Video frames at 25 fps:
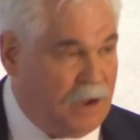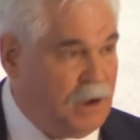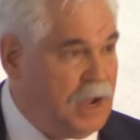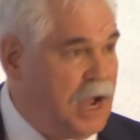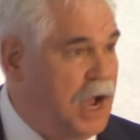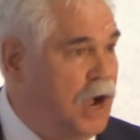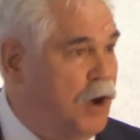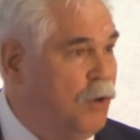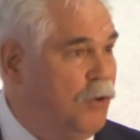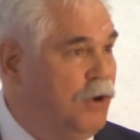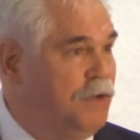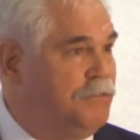
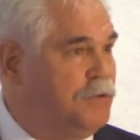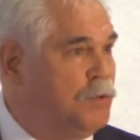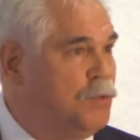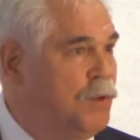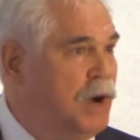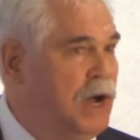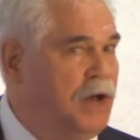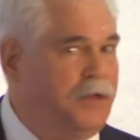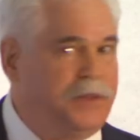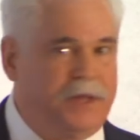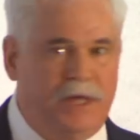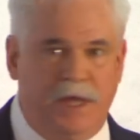However,
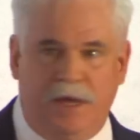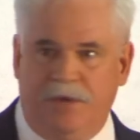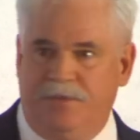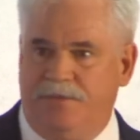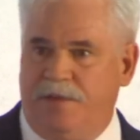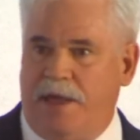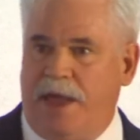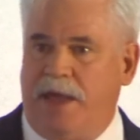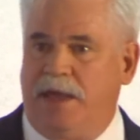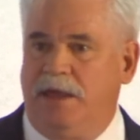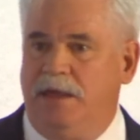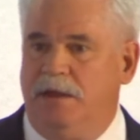while the
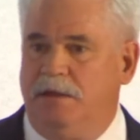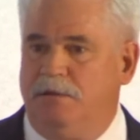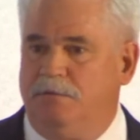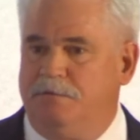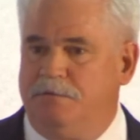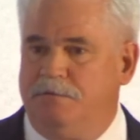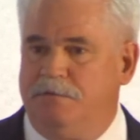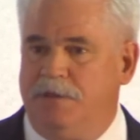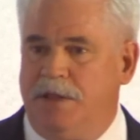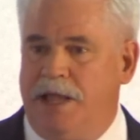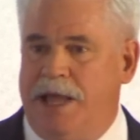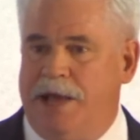
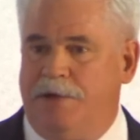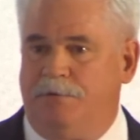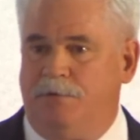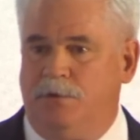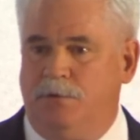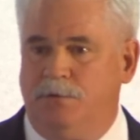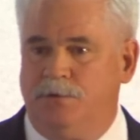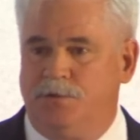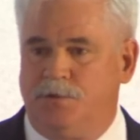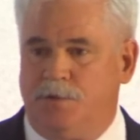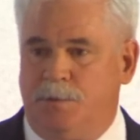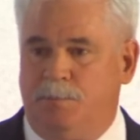executive
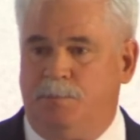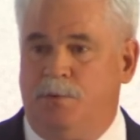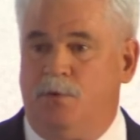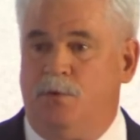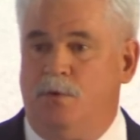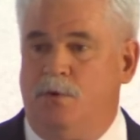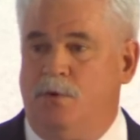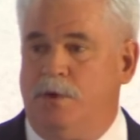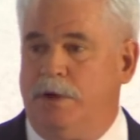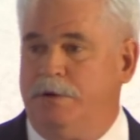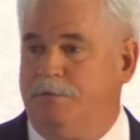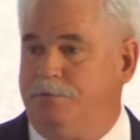level
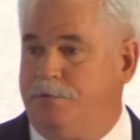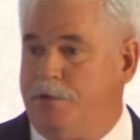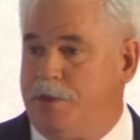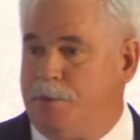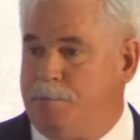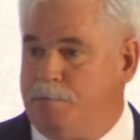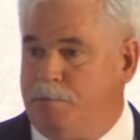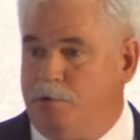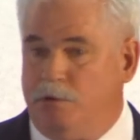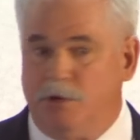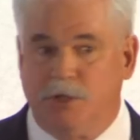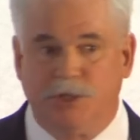support for the
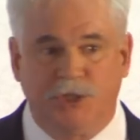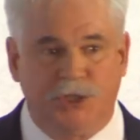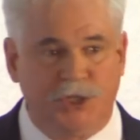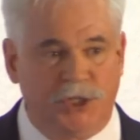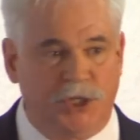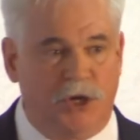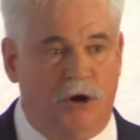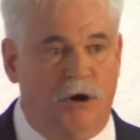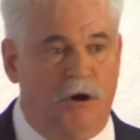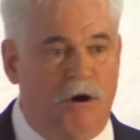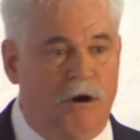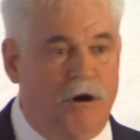purchase
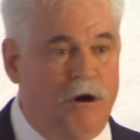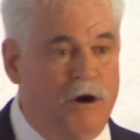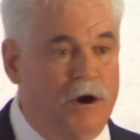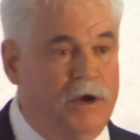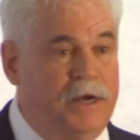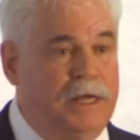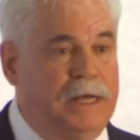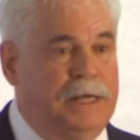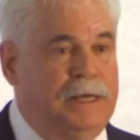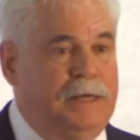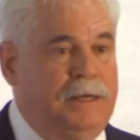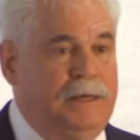card
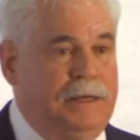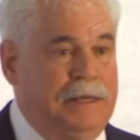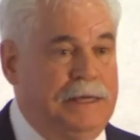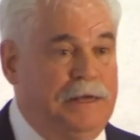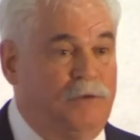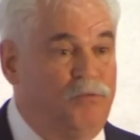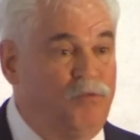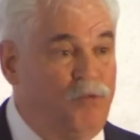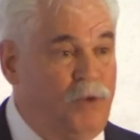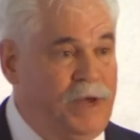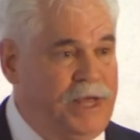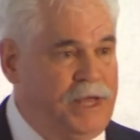
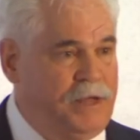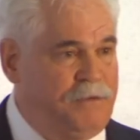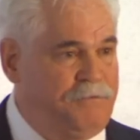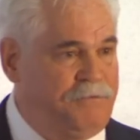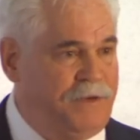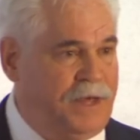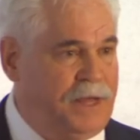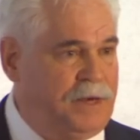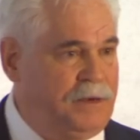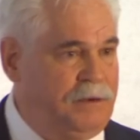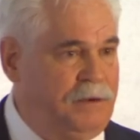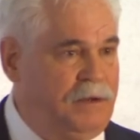in
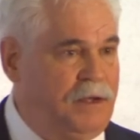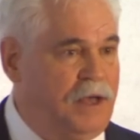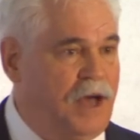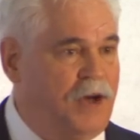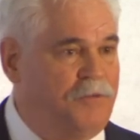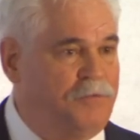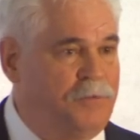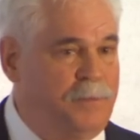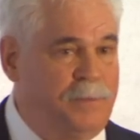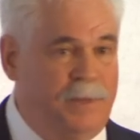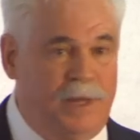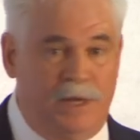reinventing
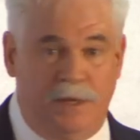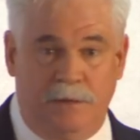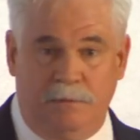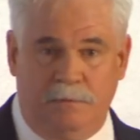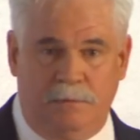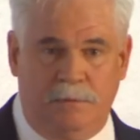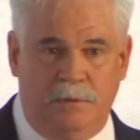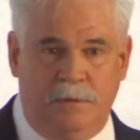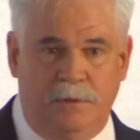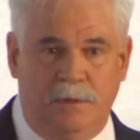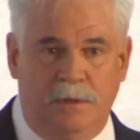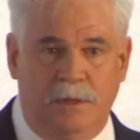government
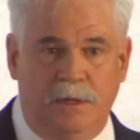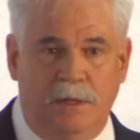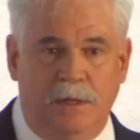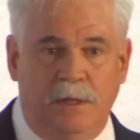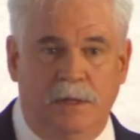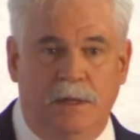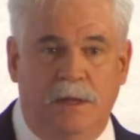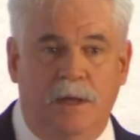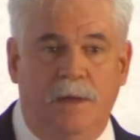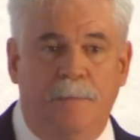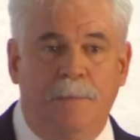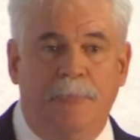
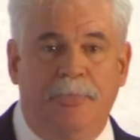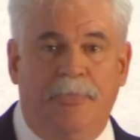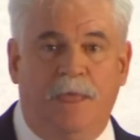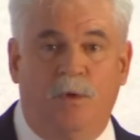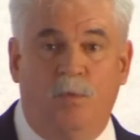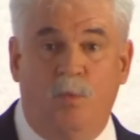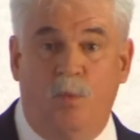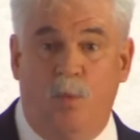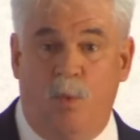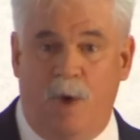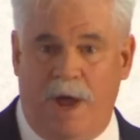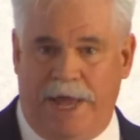
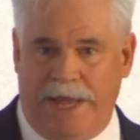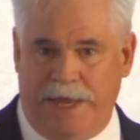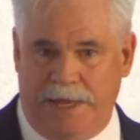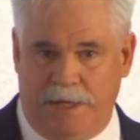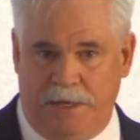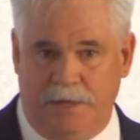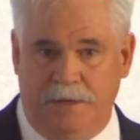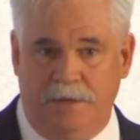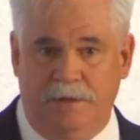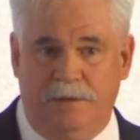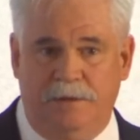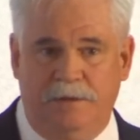
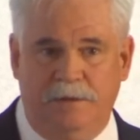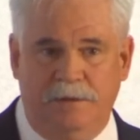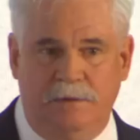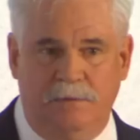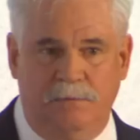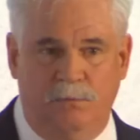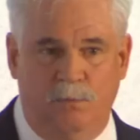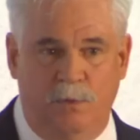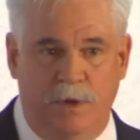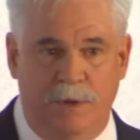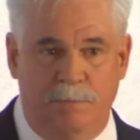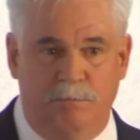waned
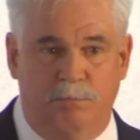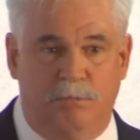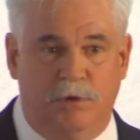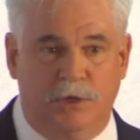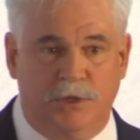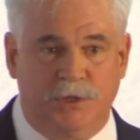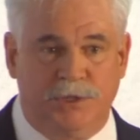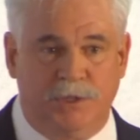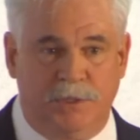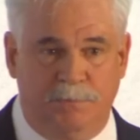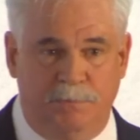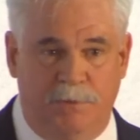when
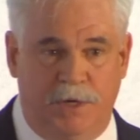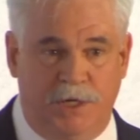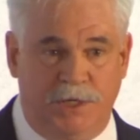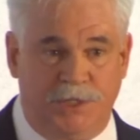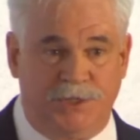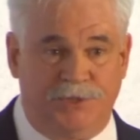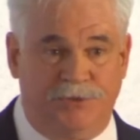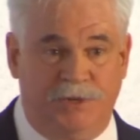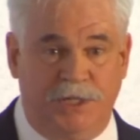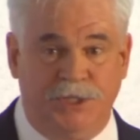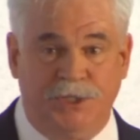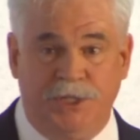Bush's
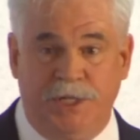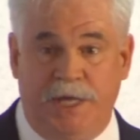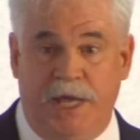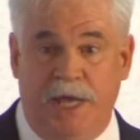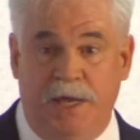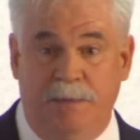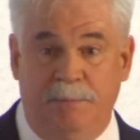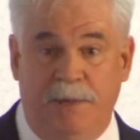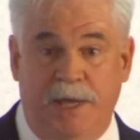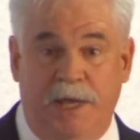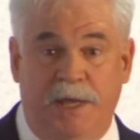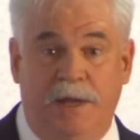administration
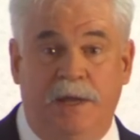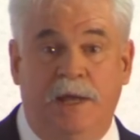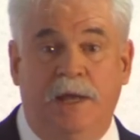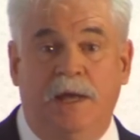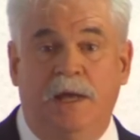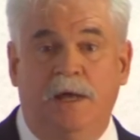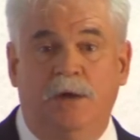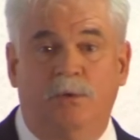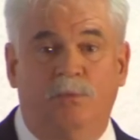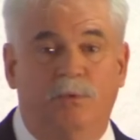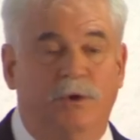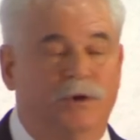came in,
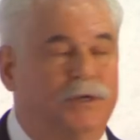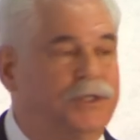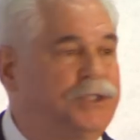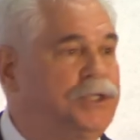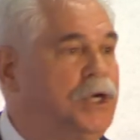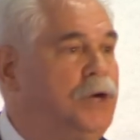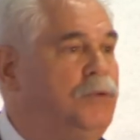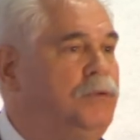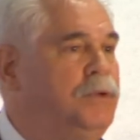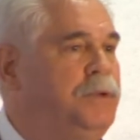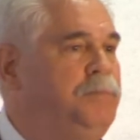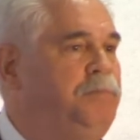we were
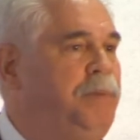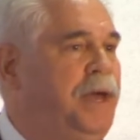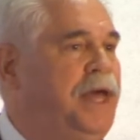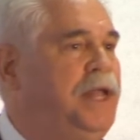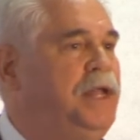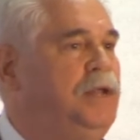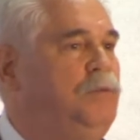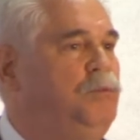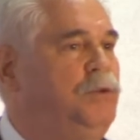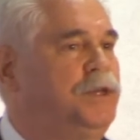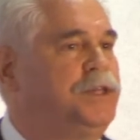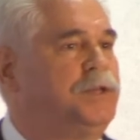so
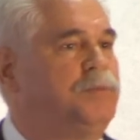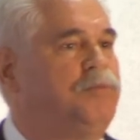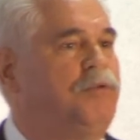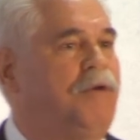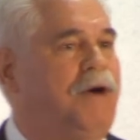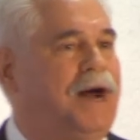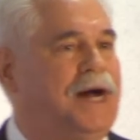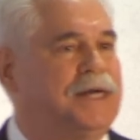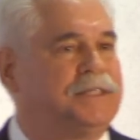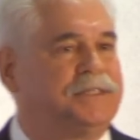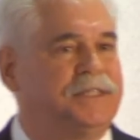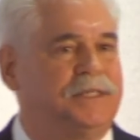embedded with the
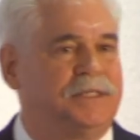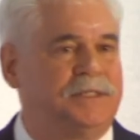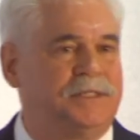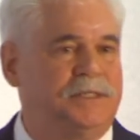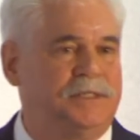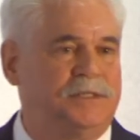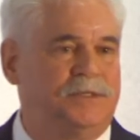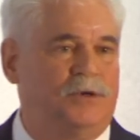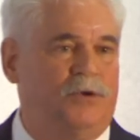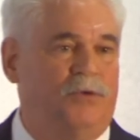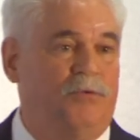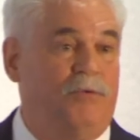
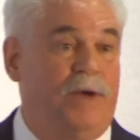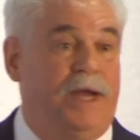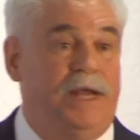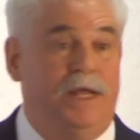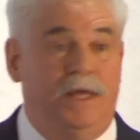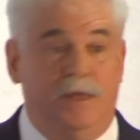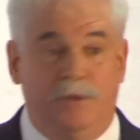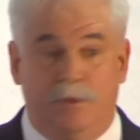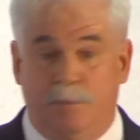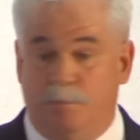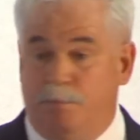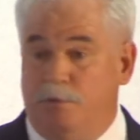processes
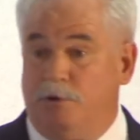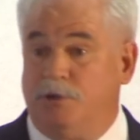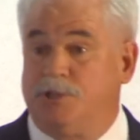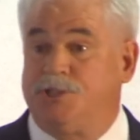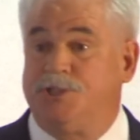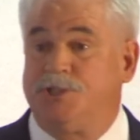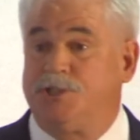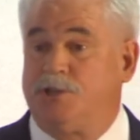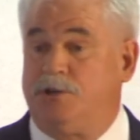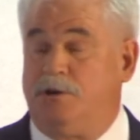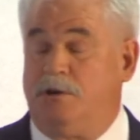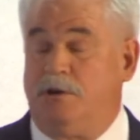already, the
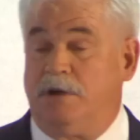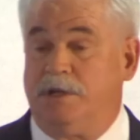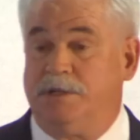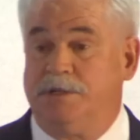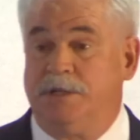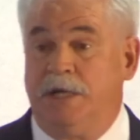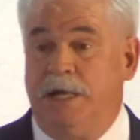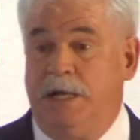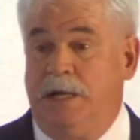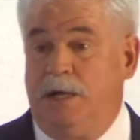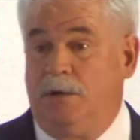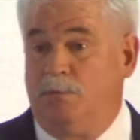purchase
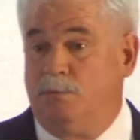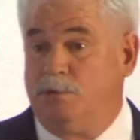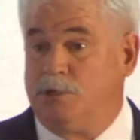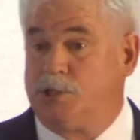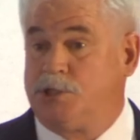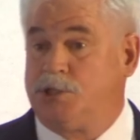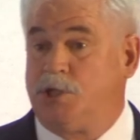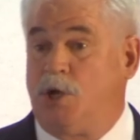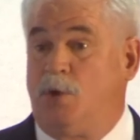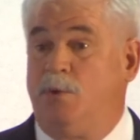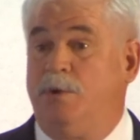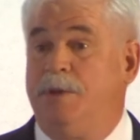cards were
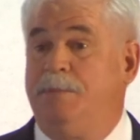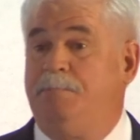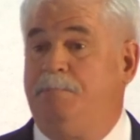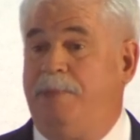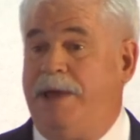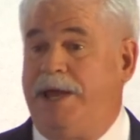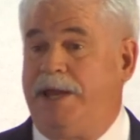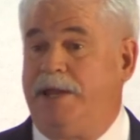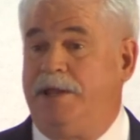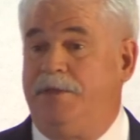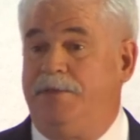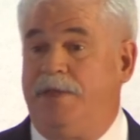so
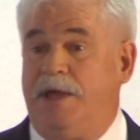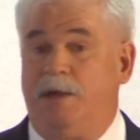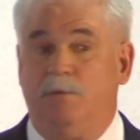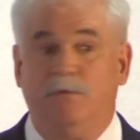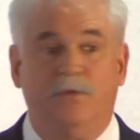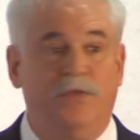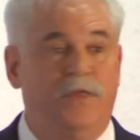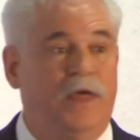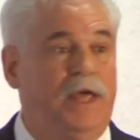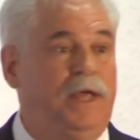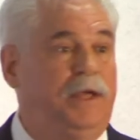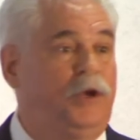embedded
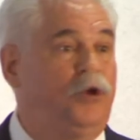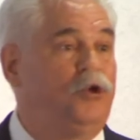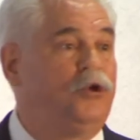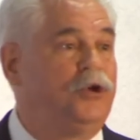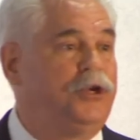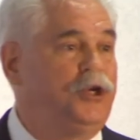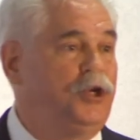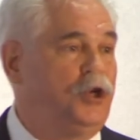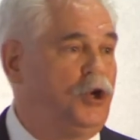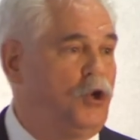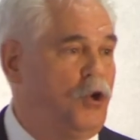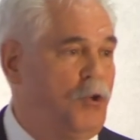that they
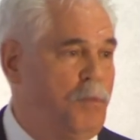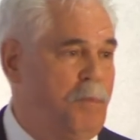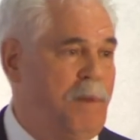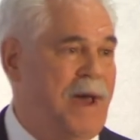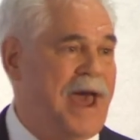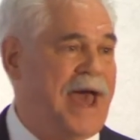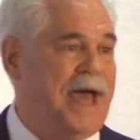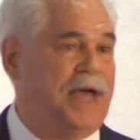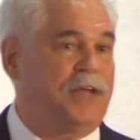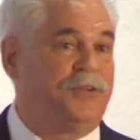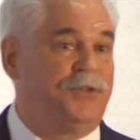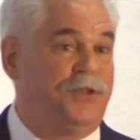couldn't go
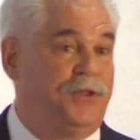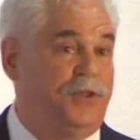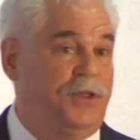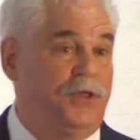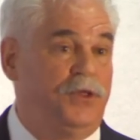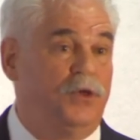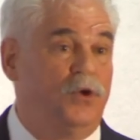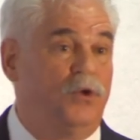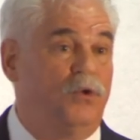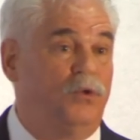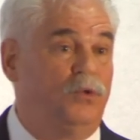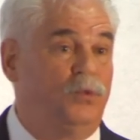back to
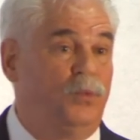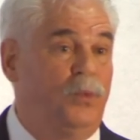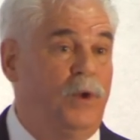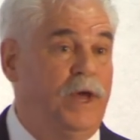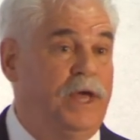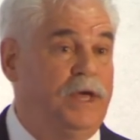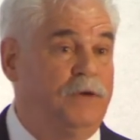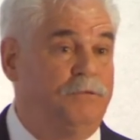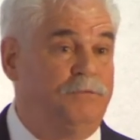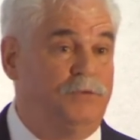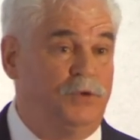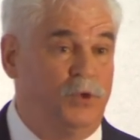the old
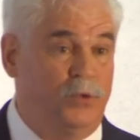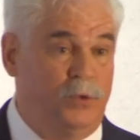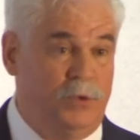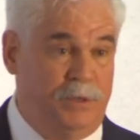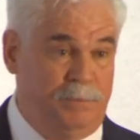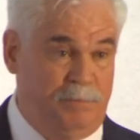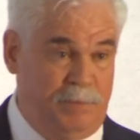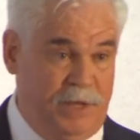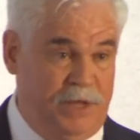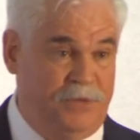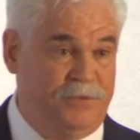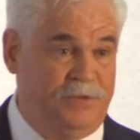way of doing
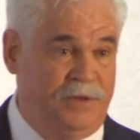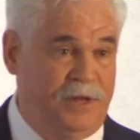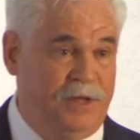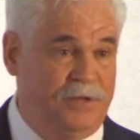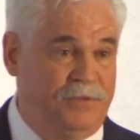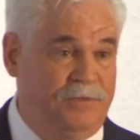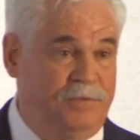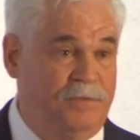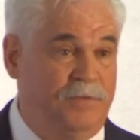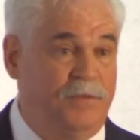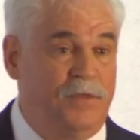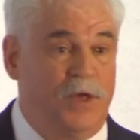
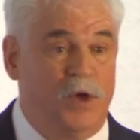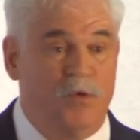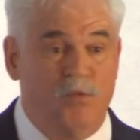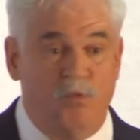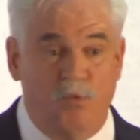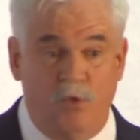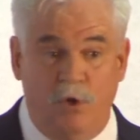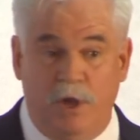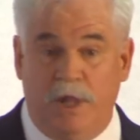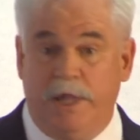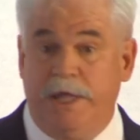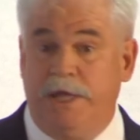business. They
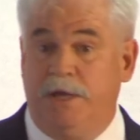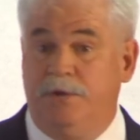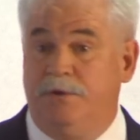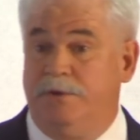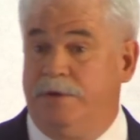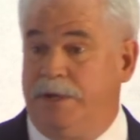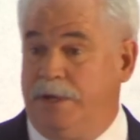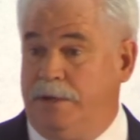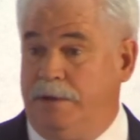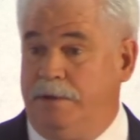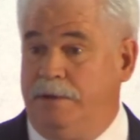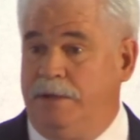really
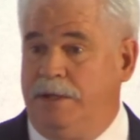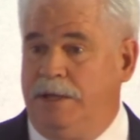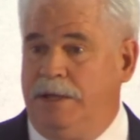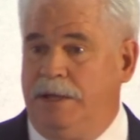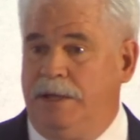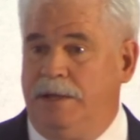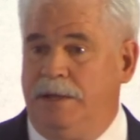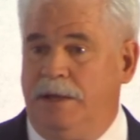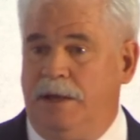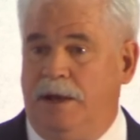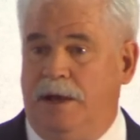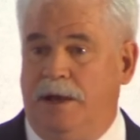couldn't.
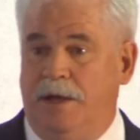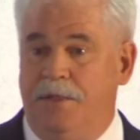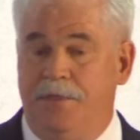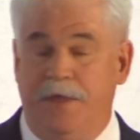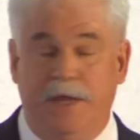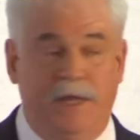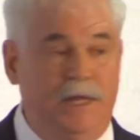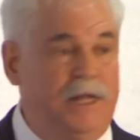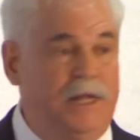They